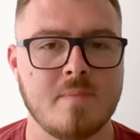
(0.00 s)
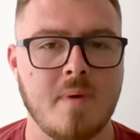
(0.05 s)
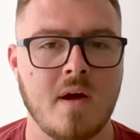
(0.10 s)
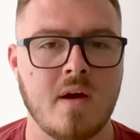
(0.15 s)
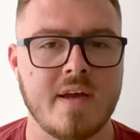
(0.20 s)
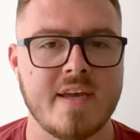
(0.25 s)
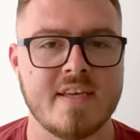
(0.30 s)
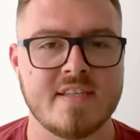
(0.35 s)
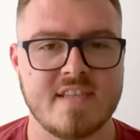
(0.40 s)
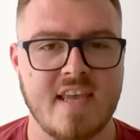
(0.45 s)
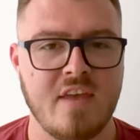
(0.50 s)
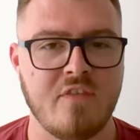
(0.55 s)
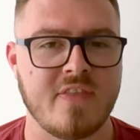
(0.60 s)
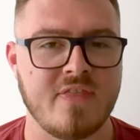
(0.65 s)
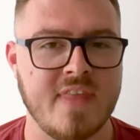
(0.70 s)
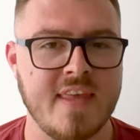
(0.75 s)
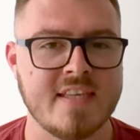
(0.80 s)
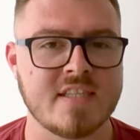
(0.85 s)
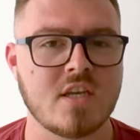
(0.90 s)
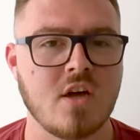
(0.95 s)
part is if
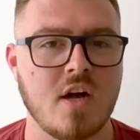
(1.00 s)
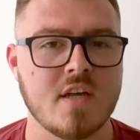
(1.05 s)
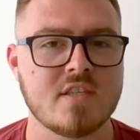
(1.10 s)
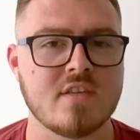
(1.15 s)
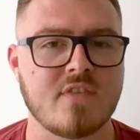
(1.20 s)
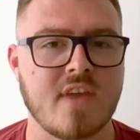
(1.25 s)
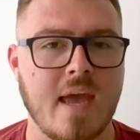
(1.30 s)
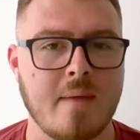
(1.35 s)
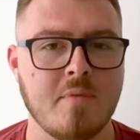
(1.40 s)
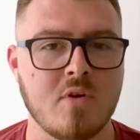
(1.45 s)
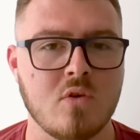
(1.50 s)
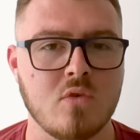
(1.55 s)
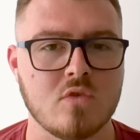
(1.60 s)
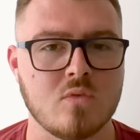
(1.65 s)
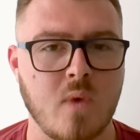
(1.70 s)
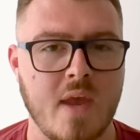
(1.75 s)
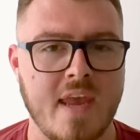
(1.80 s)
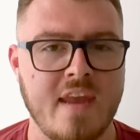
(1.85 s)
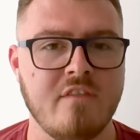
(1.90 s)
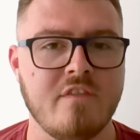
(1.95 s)
these kinds of chemicals
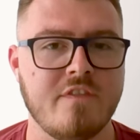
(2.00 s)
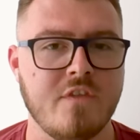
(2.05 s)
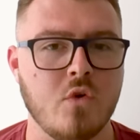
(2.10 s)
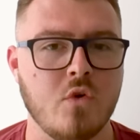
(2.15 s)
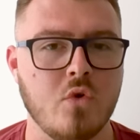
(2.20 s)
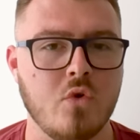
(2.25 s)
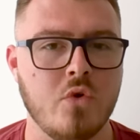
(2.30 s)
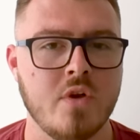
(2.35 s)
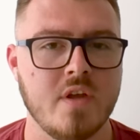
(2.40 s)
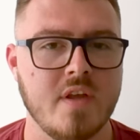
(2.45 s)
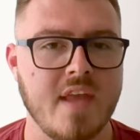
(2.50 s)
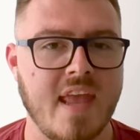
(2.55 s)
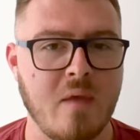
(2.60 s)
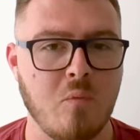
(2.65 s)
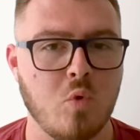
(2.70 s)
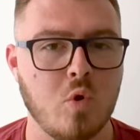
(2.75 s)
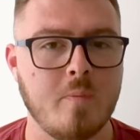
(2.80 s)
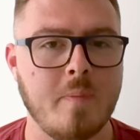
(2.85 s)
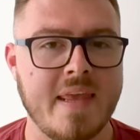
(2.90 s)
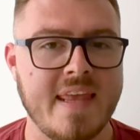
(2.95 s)
were in food, it
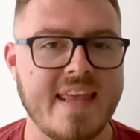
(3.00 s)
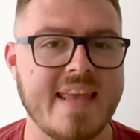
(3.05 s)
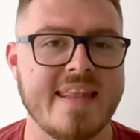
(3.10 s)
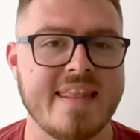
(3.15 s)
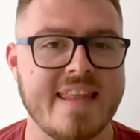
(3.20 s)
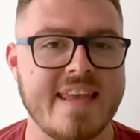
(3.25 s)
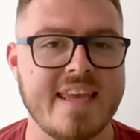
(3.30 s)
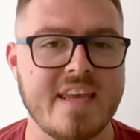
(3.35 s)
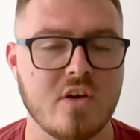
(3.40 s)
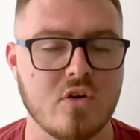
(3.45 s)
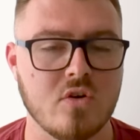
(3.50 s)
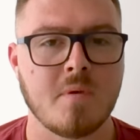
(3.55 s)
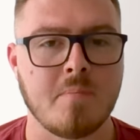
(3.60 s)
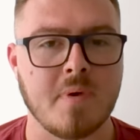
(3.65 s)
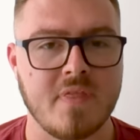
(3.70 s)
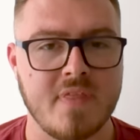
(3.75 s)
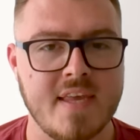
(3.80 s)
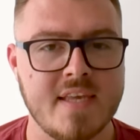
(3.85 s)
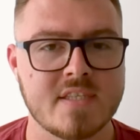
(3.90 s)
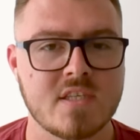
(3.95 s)
would be illegal.
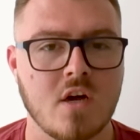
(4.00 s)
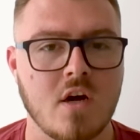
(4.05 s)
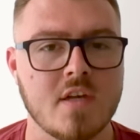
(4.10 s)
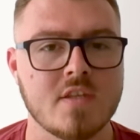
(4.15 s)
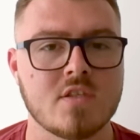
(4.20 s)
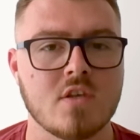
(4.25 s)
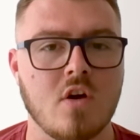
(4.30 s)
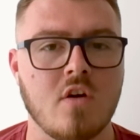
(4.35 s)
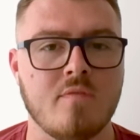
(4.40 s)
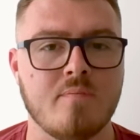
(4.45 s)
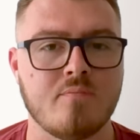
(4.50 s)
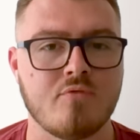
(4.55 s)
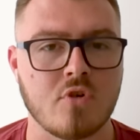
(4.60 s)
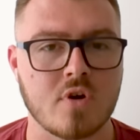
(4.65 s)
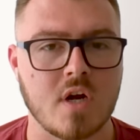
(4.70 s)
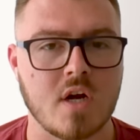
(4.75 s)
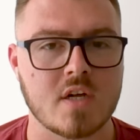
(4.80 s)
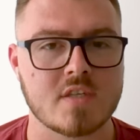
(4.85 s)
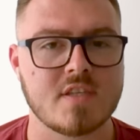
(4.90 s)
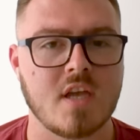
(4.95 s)
But these kinds of
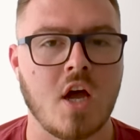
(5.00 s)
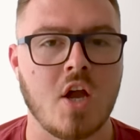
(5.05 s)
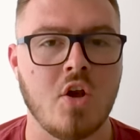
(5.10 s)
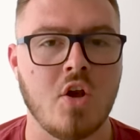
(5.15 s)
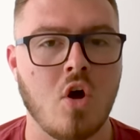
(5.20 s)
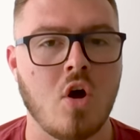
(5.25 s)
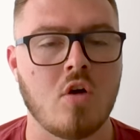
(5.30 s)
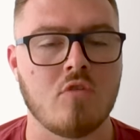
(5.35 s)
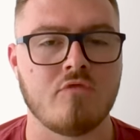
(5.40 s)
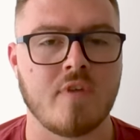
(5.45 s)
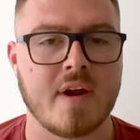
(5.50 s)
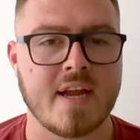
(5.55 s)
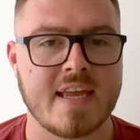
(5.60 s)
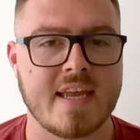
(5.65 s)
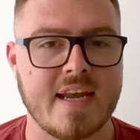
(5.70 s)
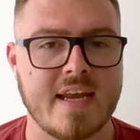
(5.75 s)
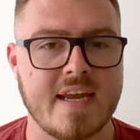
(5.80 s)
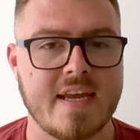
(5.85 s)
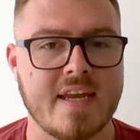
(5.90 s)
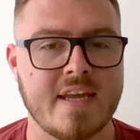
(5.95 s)
products are not
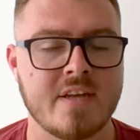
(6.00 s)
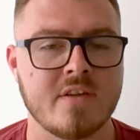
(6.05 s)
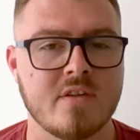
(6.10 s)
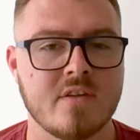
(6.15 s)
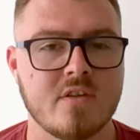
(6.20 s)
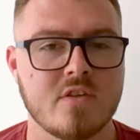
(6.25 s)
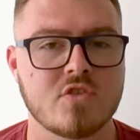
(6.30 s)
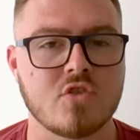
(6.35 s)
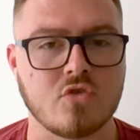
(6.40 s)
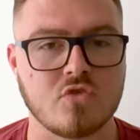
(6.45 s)
regulated so